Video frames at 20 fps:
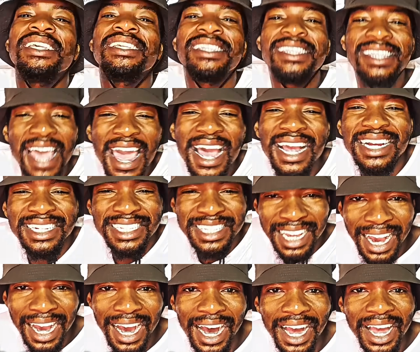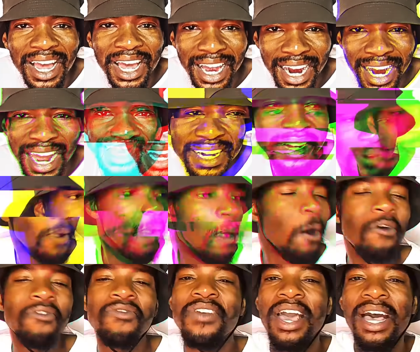sector, right?
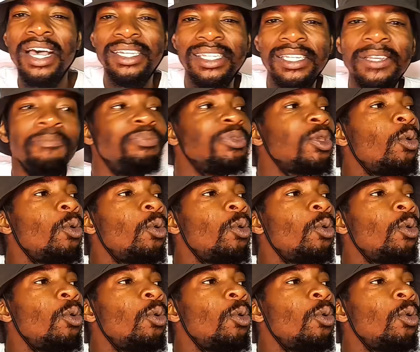Obviously,